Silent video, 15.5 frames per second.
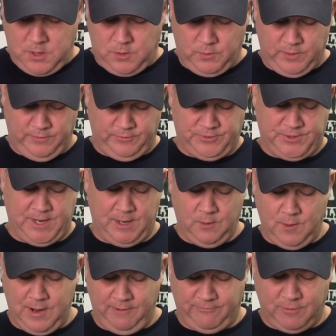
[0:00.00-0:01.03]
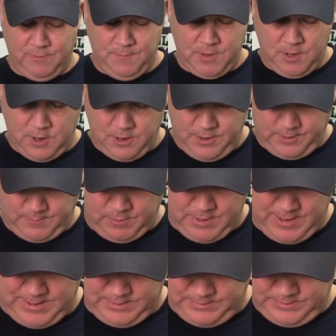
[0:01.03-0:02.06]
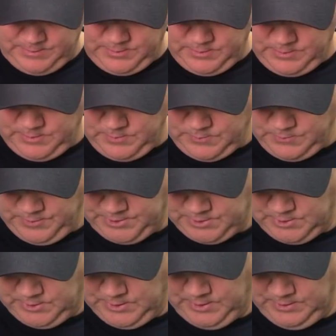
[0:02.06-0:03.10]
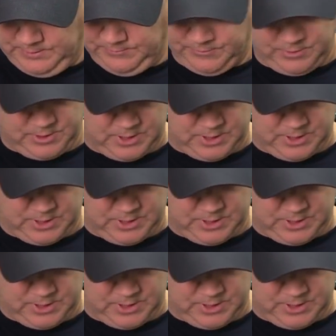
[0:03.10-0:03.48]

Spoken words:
We've stayed away from the RTIC brand recently for a